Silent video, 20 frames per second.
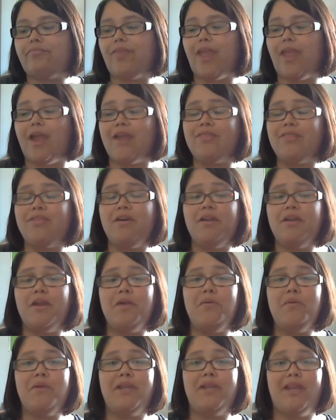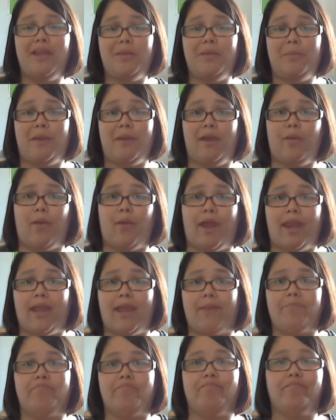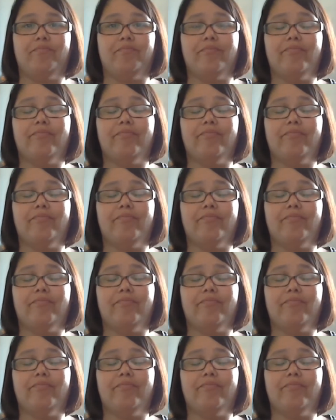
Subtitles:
I thought I wanted a big wedding,